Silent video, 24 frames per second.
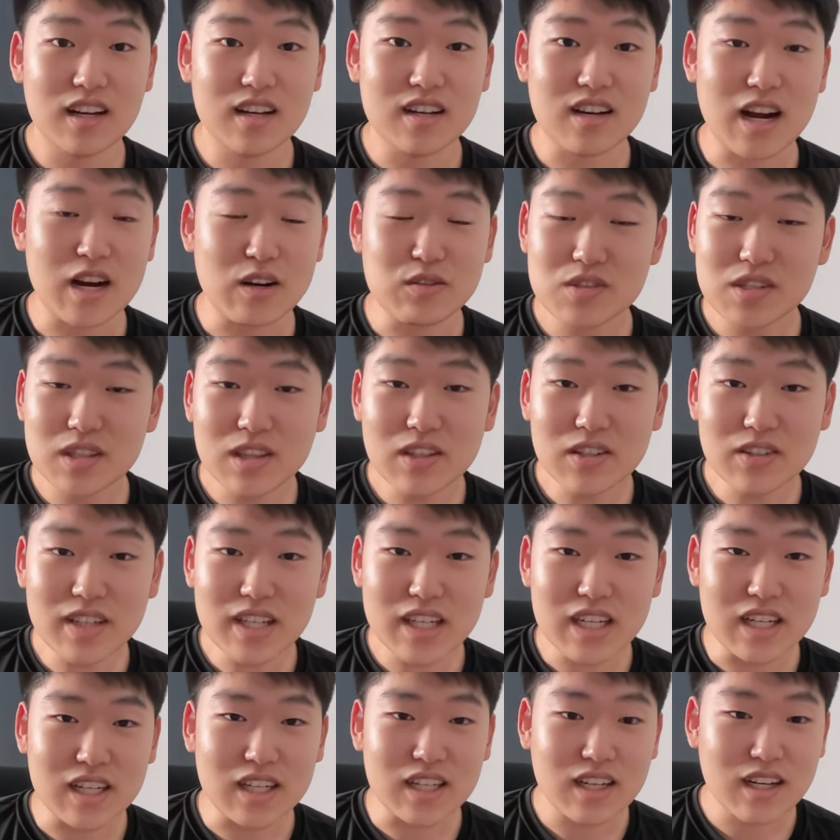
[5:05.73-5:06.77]
How's it
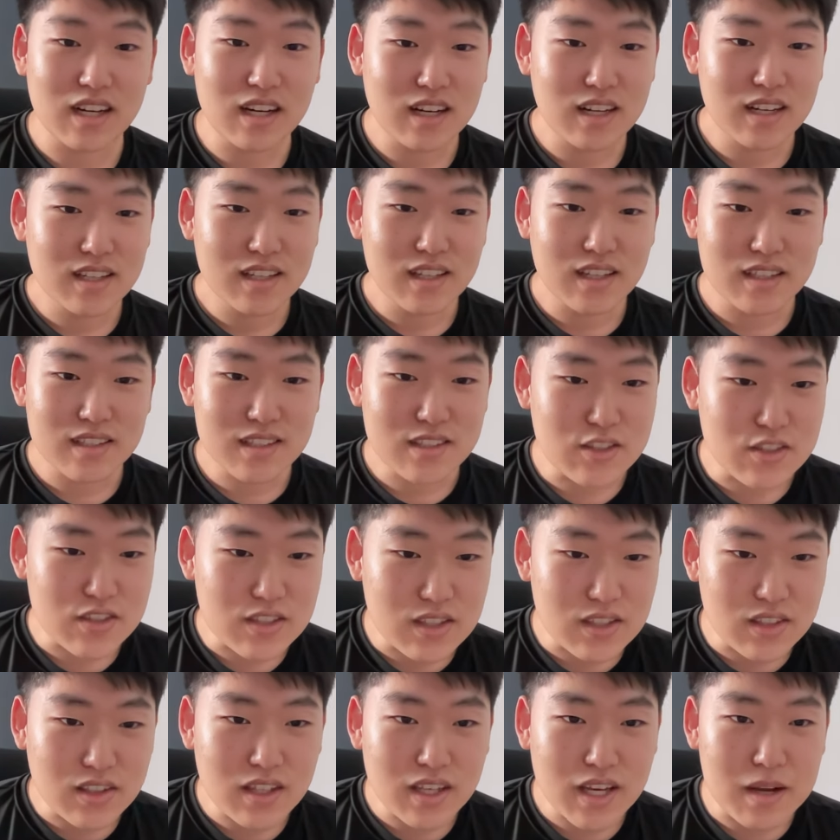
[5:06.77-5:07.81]
looking? Just
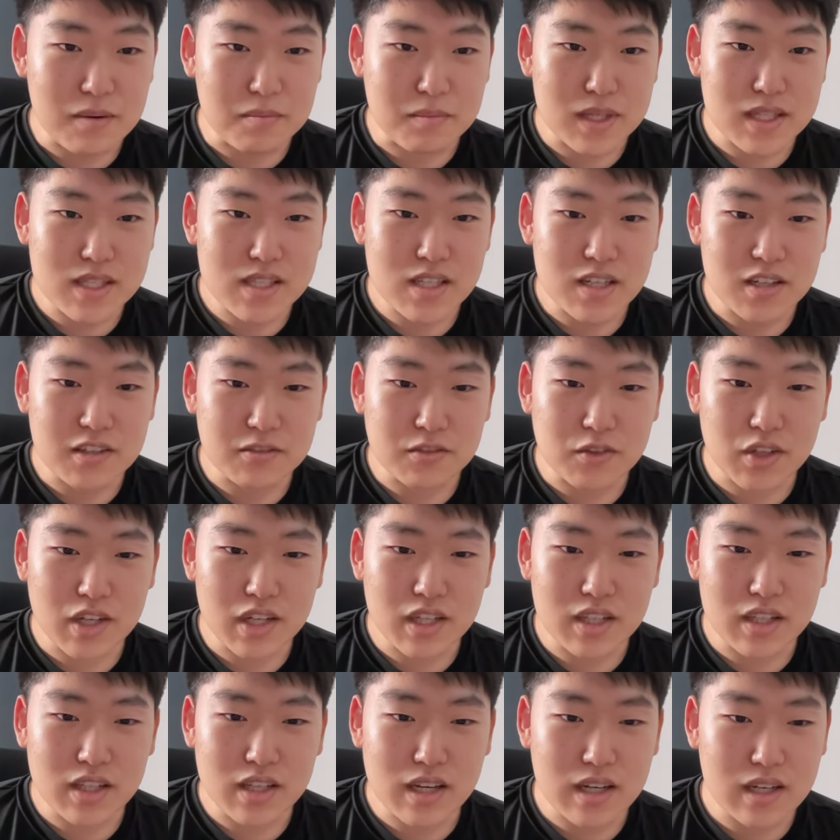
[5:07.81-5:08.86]
looking at myself
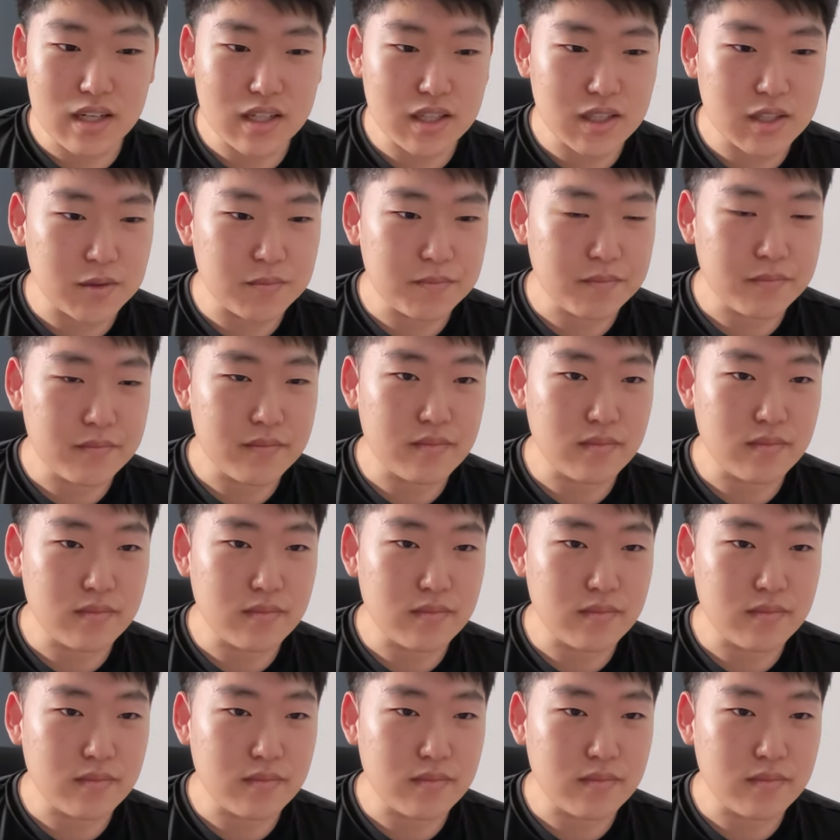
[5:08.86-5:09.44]
right now.